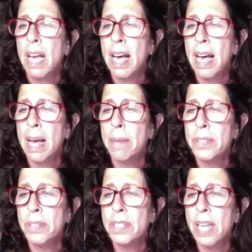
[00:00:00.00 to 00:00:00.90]
Um,
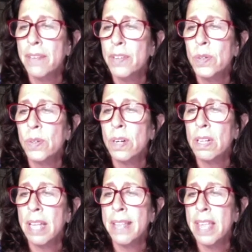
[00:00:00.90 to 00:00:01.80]
so it's kind of
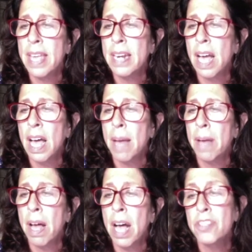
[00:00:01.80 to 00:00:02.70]
cool. And then um,
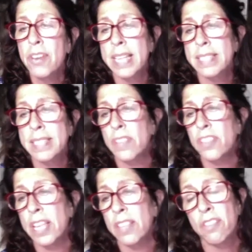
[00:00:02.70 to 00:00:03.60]
Andrea said
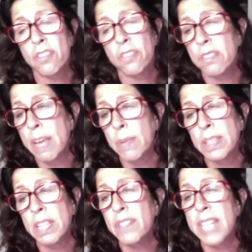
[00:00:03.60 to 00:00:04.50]
that they would
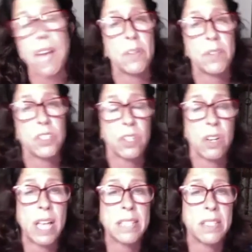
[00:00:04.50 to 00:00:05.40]
love to have you as your
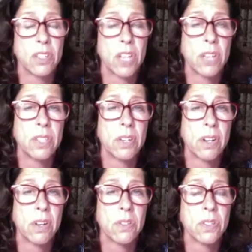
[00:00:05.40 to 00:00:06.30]
as their as their
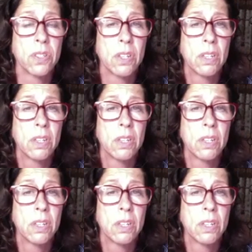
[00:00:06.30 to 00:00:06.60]
coach.